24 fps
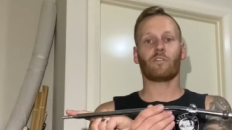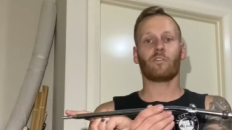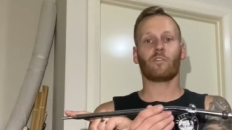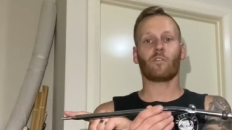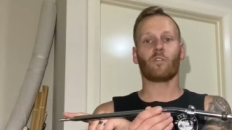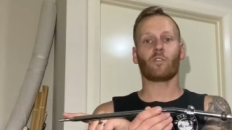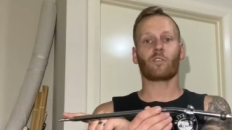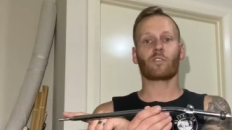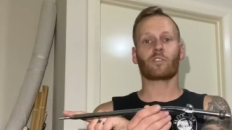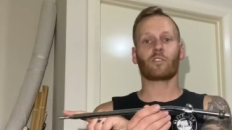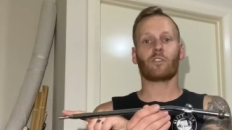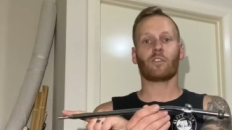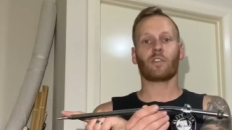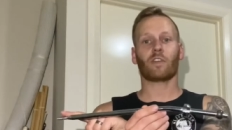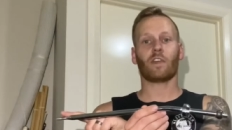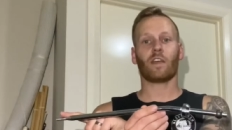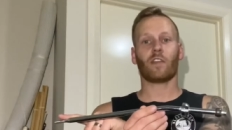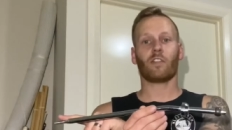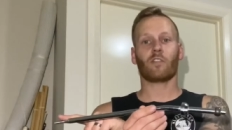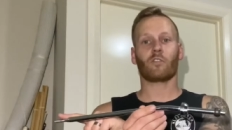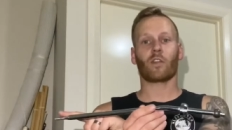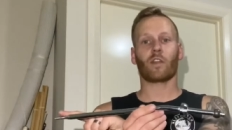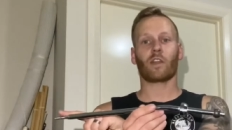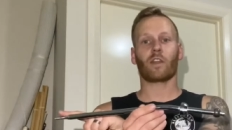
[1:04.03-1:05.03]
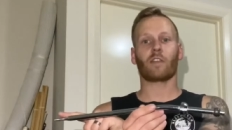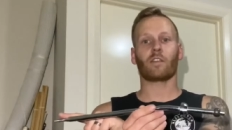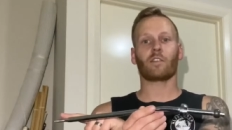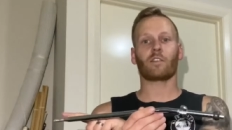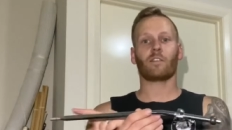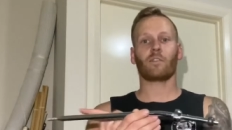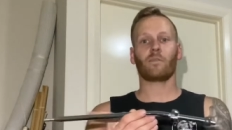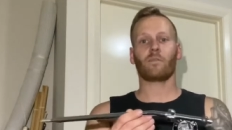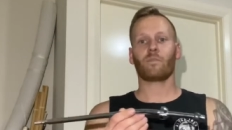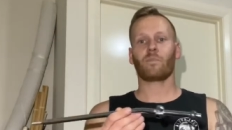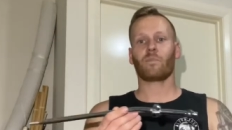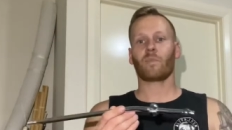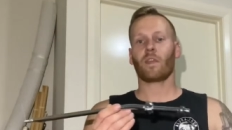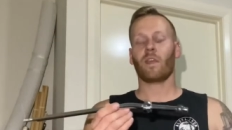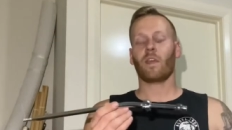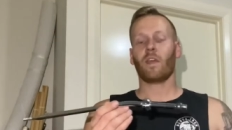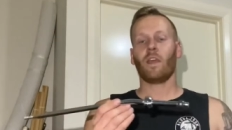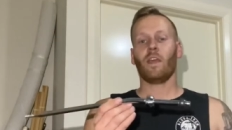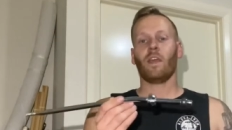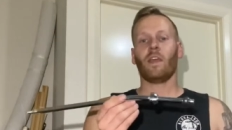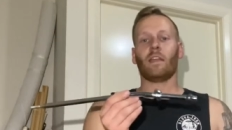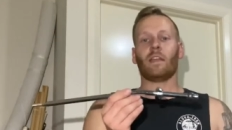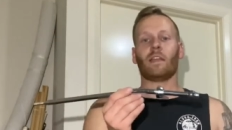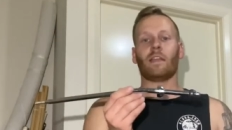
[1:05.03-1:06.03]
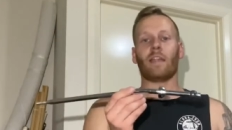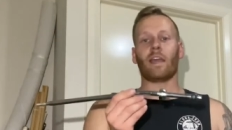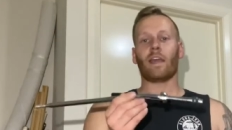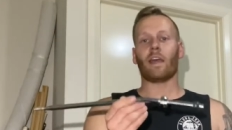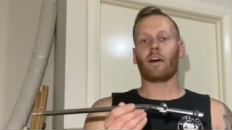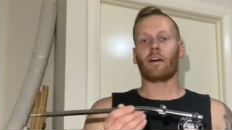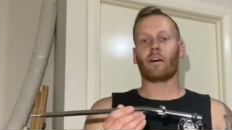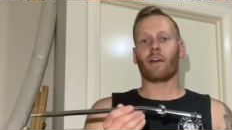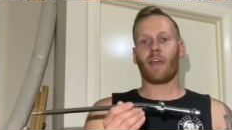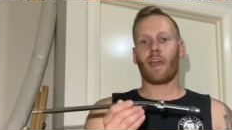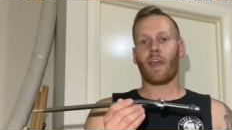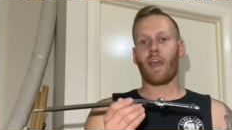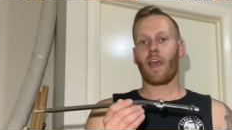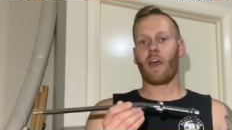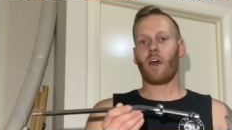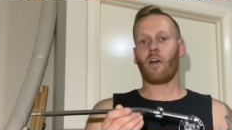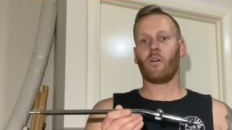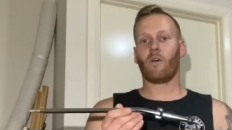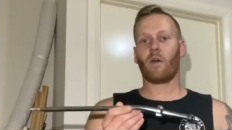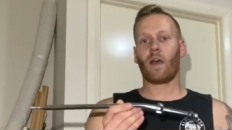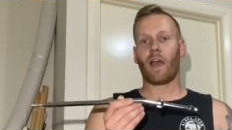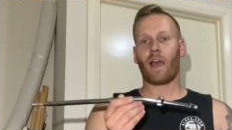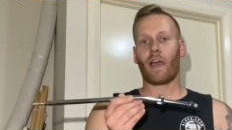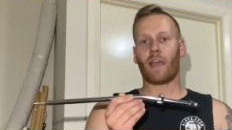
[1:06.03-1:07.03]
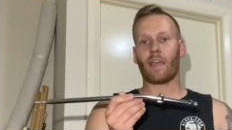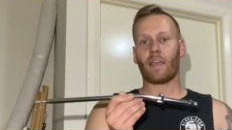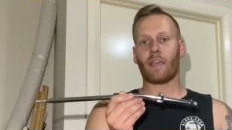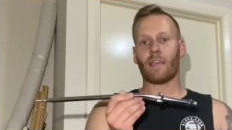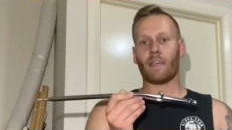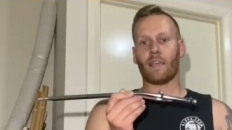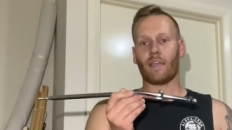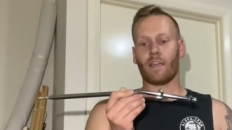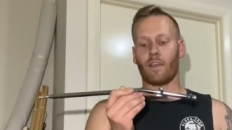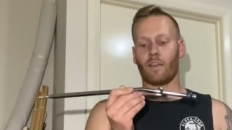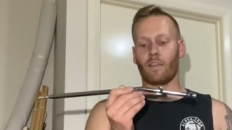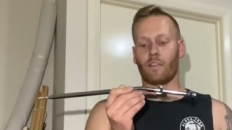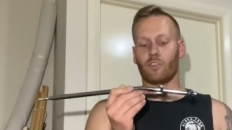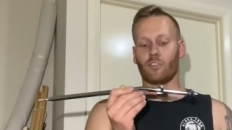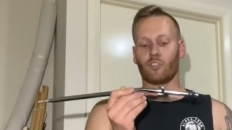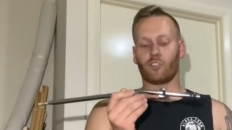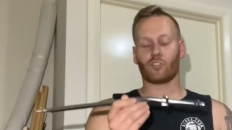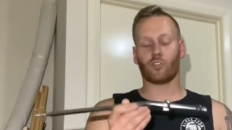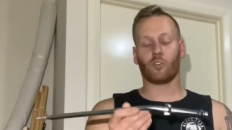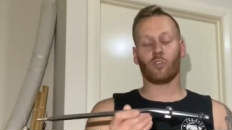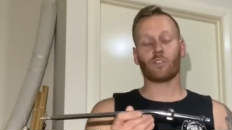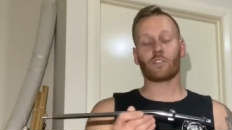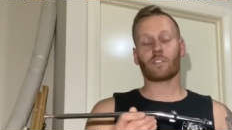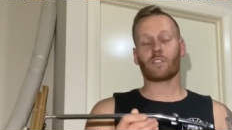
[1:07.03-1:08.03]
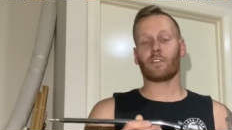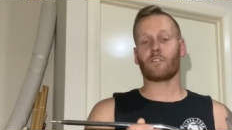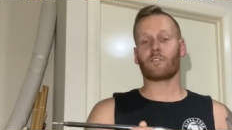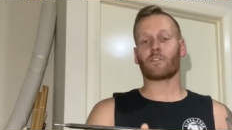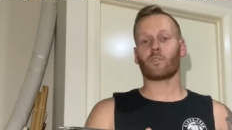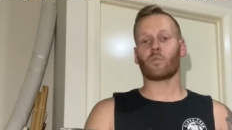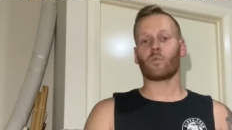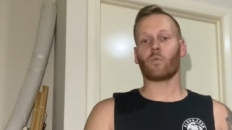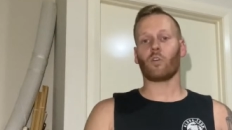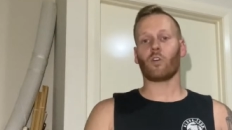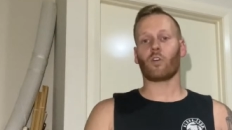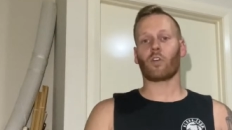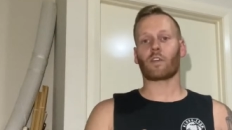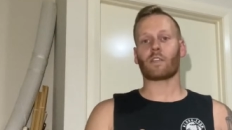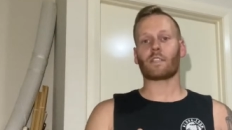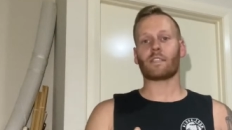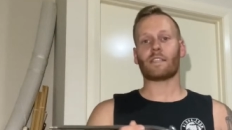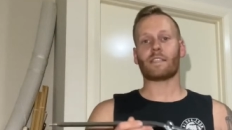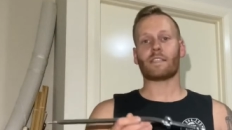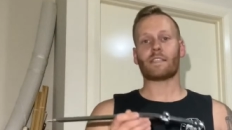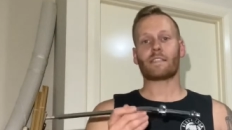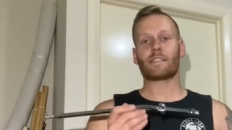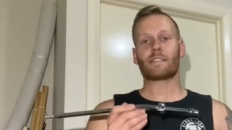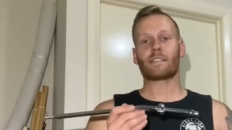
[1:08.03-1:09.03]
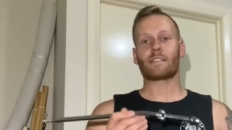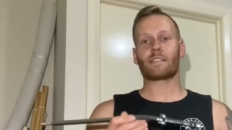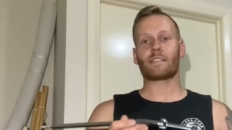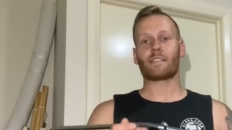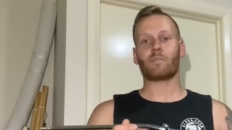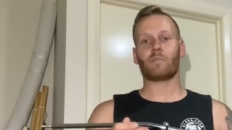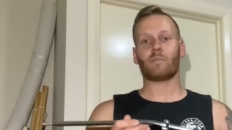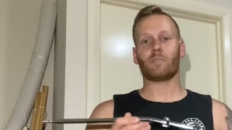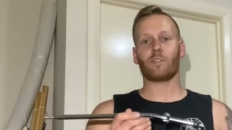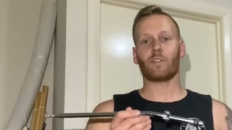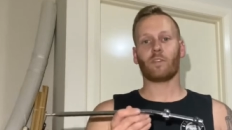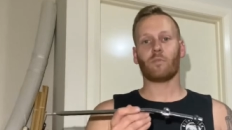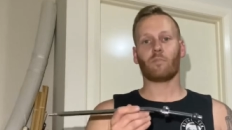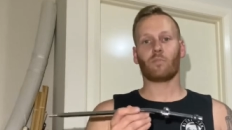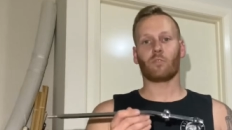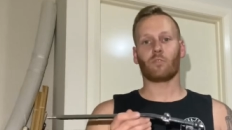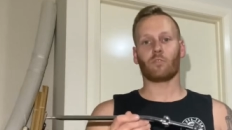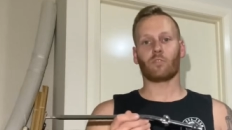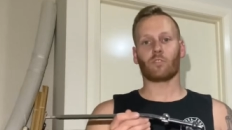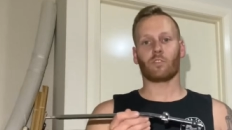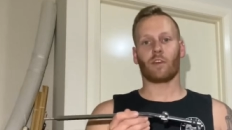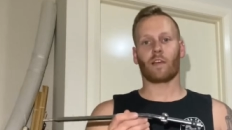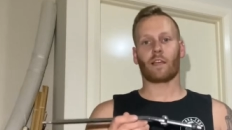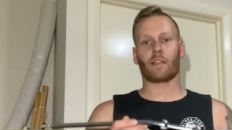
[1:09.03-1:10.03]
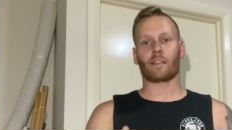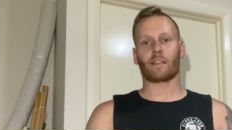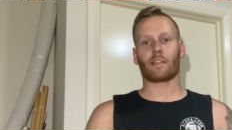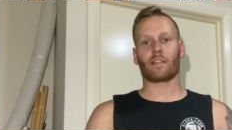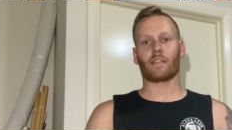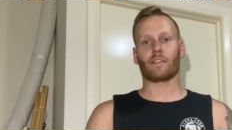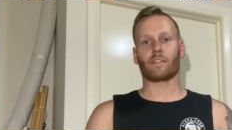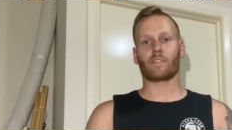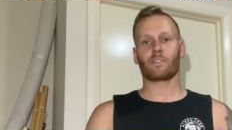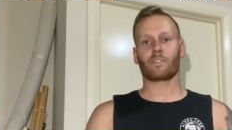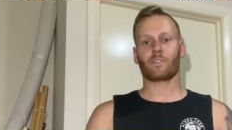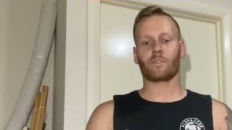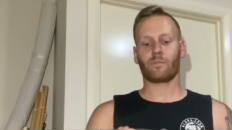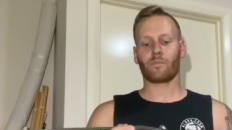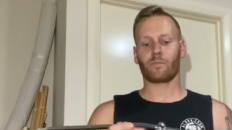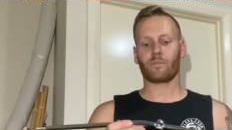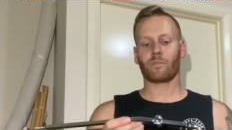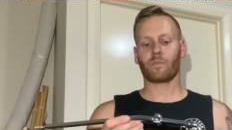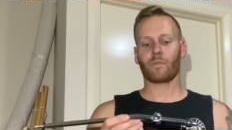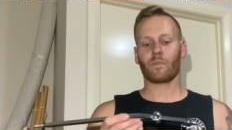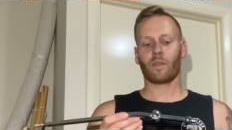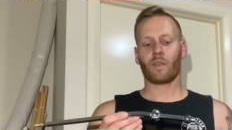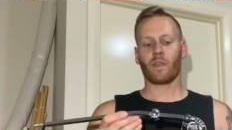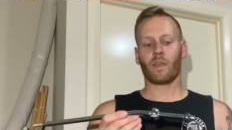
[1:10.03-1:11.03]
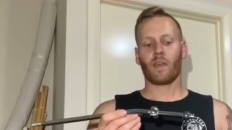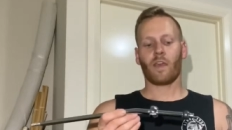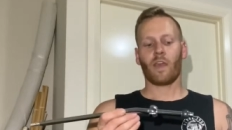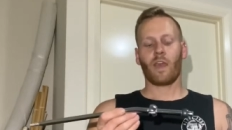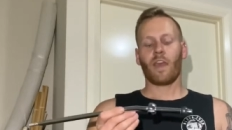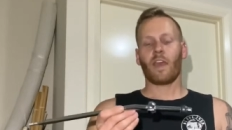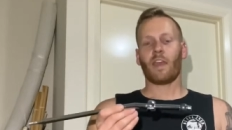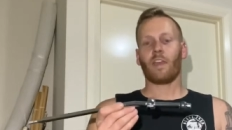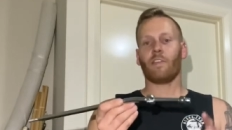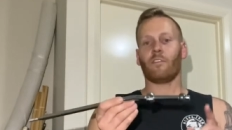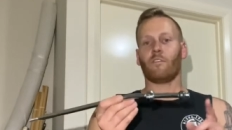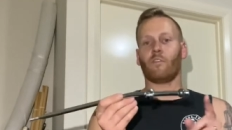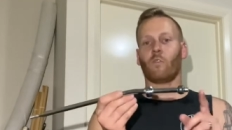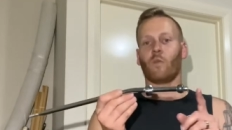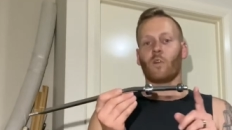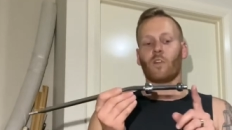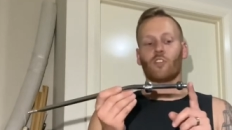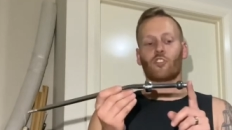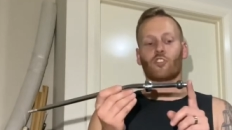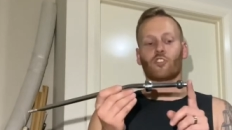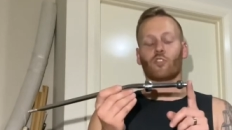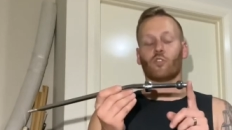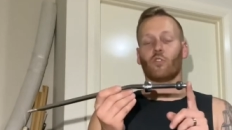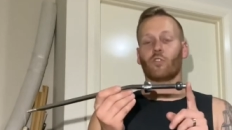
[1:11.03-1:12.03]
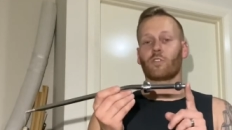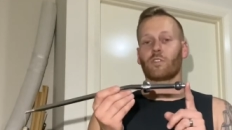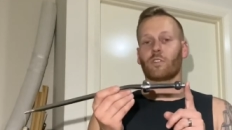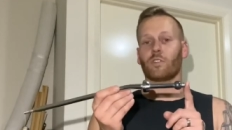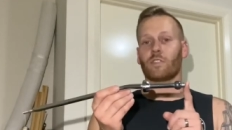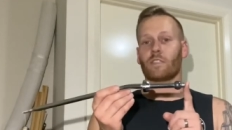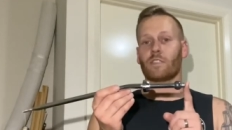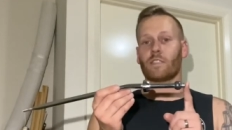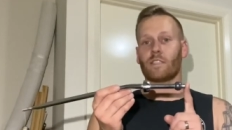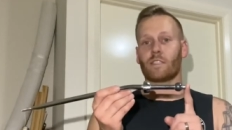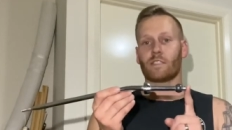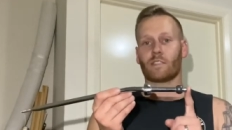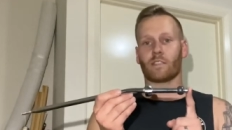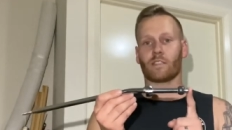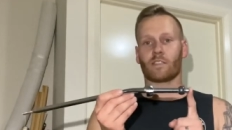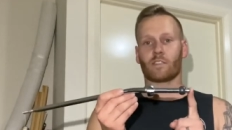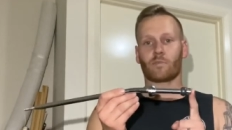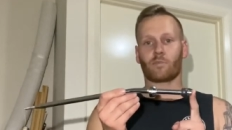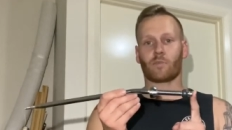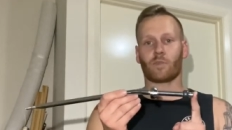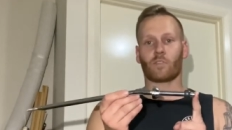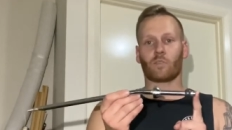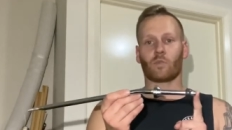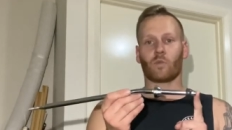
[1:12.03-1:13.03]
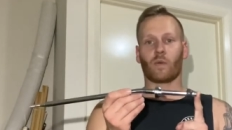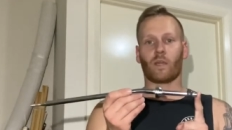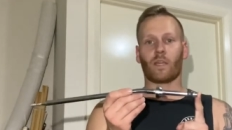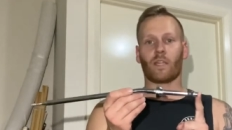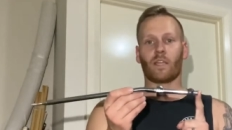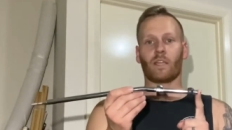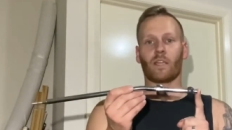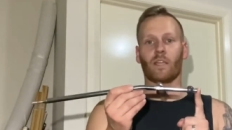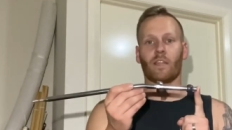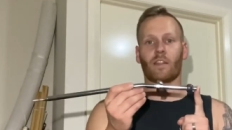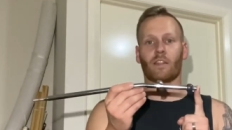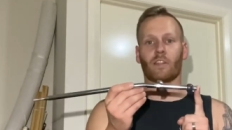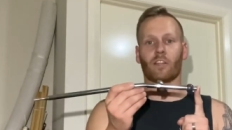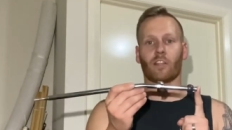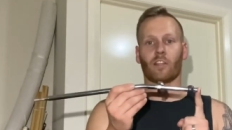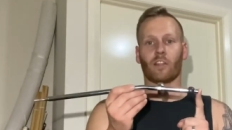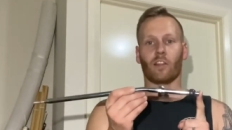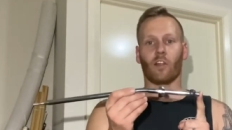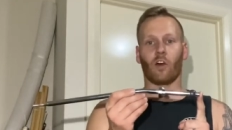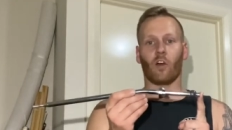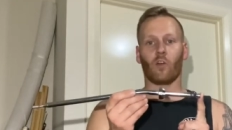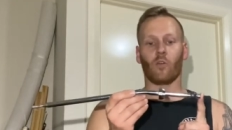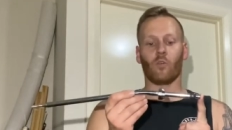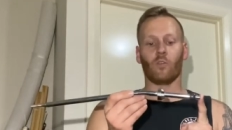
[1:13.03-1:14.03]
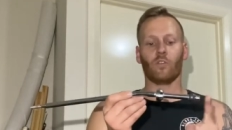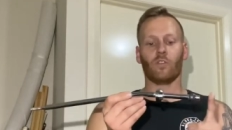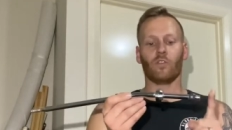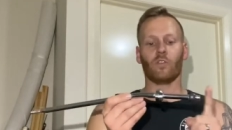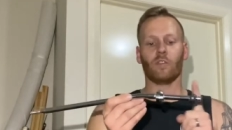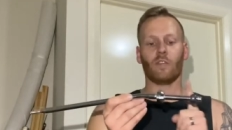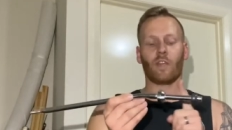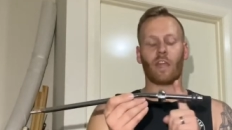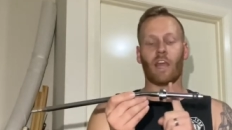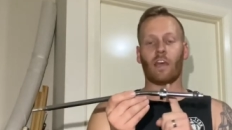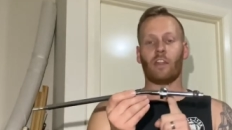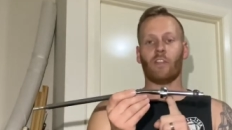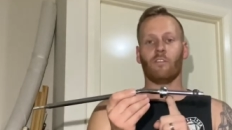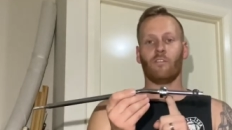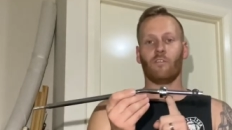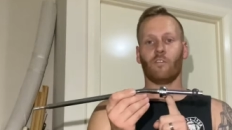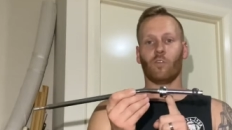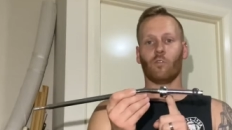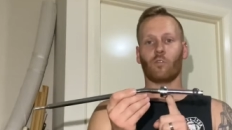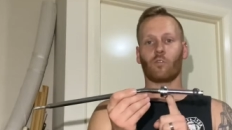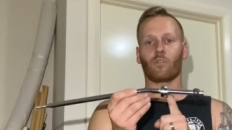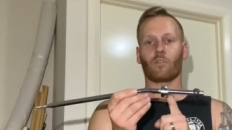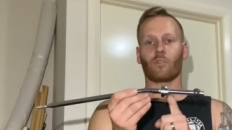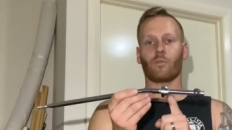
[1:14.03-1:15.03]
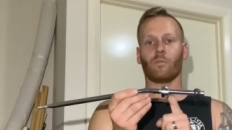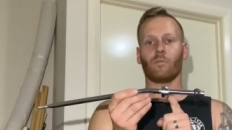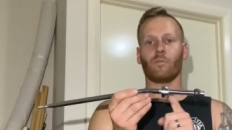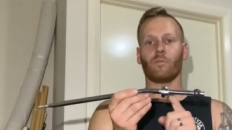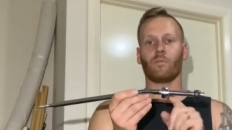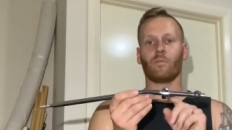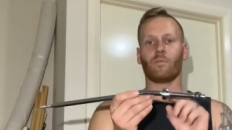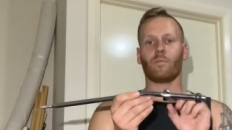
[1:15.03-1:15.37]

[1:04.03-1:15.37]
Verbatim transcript: force on the other end. Now, how a short shifter works is simply put like this. If we shorten the distance between the load and the fulcrum,